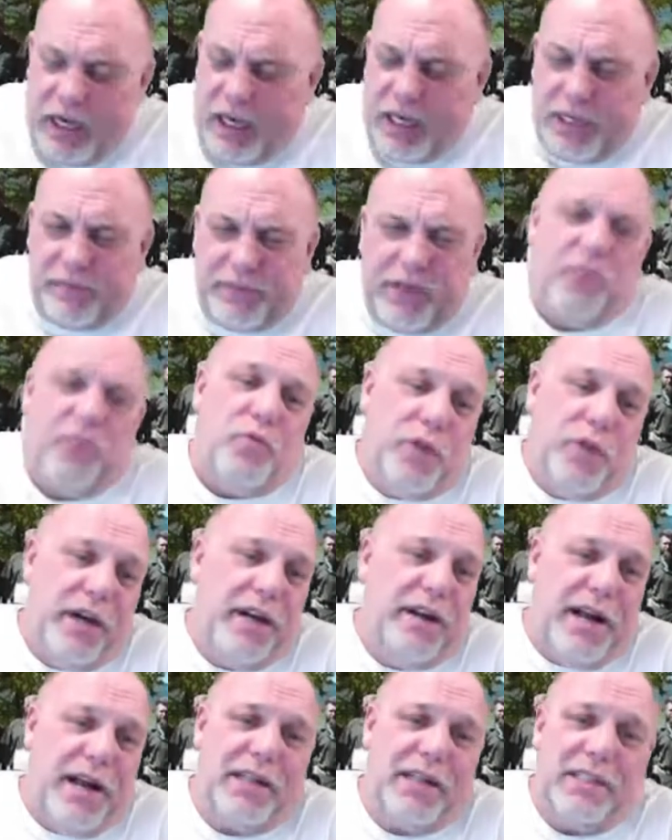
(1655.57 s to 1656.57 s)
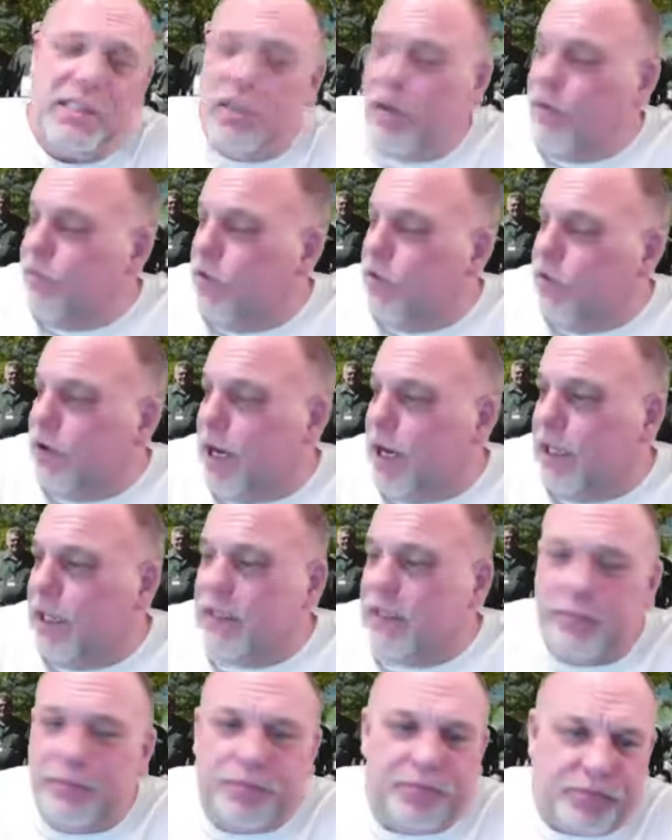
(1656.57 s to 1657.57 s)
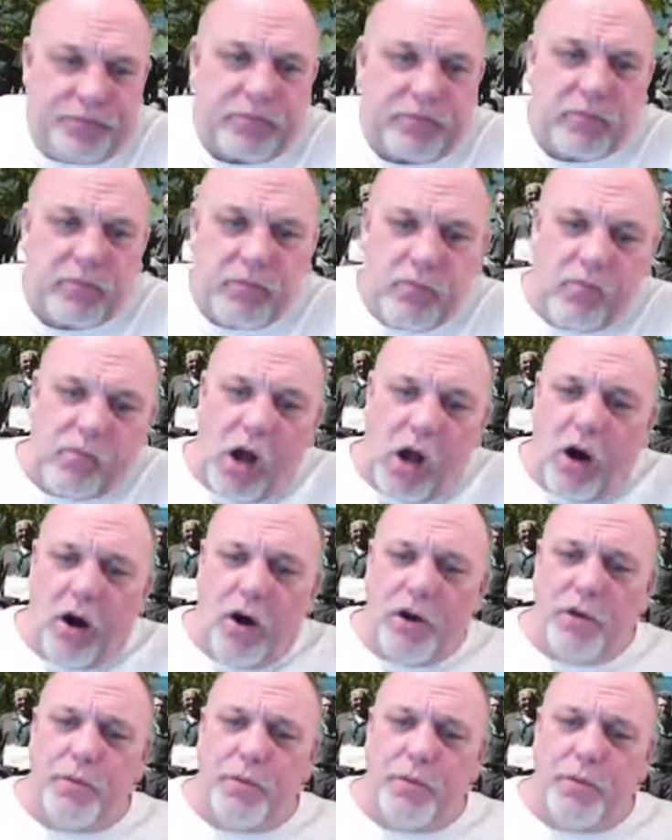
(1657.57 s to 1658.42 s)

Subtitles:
get rid of that cell phone, guys. All